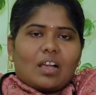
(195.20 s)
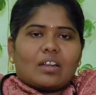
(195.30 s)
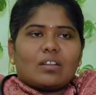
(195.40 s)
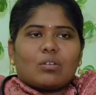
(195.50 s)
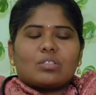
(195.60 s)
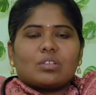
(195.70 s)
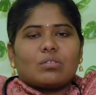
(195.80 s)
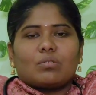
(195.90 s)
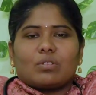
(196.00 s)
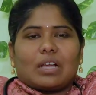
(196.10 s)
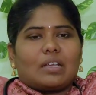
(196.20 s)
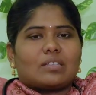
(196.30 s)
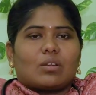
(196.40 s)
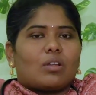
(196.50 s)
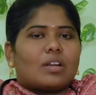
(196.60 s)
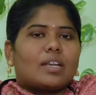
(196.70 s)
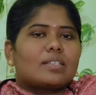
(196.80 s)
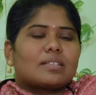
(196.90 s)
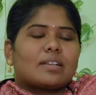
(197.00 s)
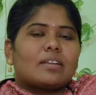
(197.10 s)
And also, as I
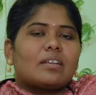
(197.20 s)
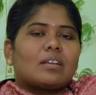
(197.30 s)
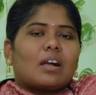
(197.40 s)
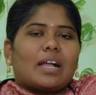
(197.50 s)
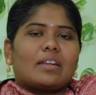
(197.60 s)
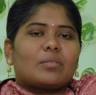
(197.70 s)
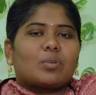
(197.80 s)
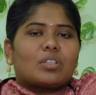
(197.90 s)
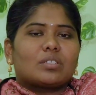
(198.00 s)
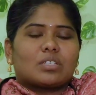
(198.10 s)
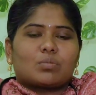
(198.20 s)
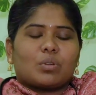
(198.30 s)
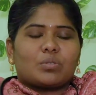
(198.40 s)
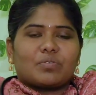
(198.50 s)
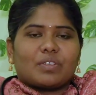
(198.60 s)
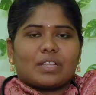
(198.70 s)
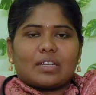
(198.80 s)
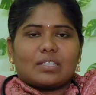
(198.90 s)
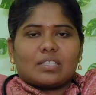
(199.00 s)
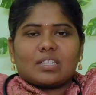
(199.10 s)
already said, antibodies responsible for
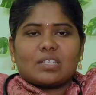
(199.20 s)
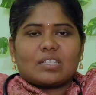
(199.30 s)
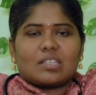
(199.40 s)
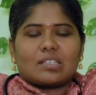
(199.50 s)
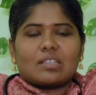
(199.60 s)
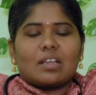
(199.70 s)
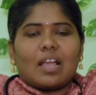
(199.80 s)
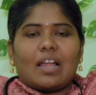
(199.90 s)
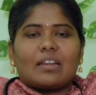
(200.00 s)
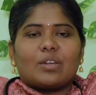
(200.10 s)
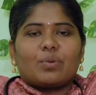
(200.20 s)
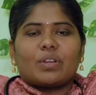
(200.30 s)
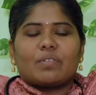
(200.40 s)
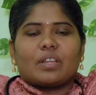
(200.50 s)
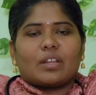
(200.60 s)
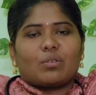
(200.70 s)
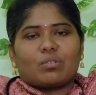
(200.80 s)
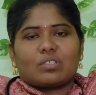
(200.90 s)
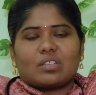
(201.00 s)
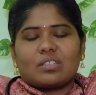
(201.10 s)
the Addison's disease is the anti-21
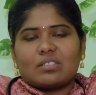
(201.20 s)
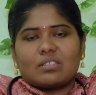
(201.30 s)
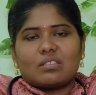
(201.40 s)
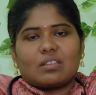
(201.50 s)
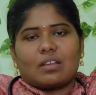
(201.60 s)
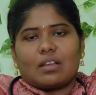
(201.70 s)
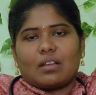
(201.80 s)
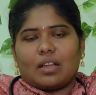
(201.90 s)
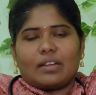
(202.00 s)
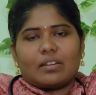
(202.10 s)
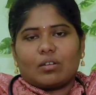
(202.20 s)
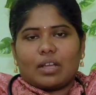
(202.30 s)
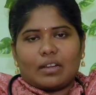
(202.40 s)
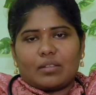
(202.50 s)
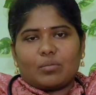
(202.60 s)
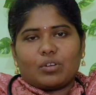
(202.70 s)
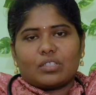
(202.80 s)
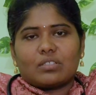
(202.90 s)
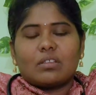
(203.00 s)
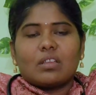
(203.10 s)
hydroxylase
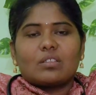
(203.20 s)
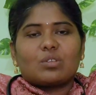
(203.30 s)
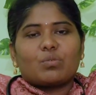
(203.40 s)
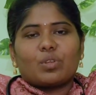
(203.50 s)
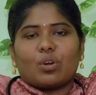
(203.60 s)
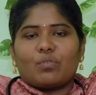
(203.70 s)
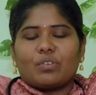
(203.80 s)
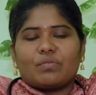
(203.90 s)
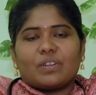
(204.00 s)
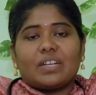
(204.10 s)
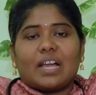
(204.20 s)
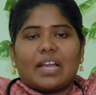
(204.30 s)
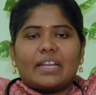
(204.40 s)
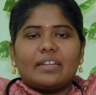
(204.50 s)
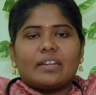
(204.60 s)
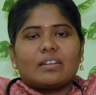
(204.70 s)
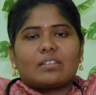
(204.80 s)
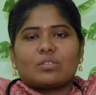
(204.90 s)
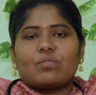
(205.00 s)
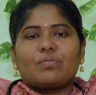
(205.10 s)
antibodies. So we often find high
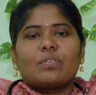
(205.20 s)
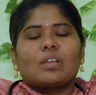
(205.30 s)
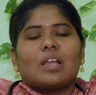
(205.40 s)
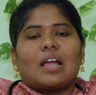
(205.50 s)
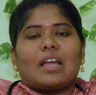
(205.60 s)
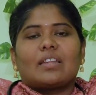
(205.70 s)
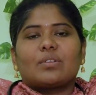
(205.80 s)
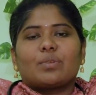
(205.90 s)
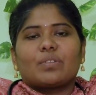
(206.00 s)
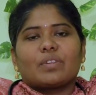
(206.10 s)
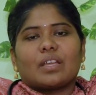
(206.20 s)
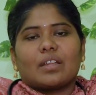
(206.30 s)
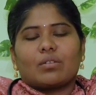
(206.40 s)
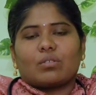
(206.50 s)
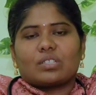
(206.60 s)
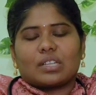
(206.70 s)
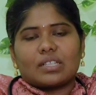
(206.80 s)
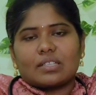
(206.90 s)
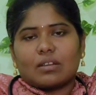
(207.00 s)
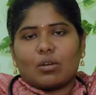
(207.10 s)
titers of anti-21
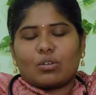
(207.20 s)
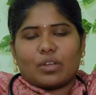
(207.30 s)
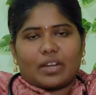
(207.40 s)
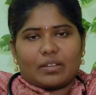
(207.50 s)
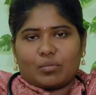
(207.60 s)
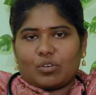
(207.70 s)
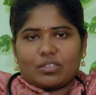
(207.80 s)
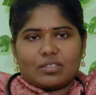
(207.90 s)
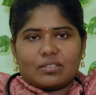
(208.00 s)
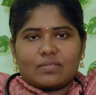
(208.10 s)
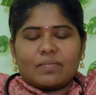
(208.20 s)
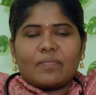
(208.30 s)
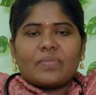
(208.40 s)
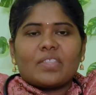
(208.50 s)
hydroxylase autoantibodies.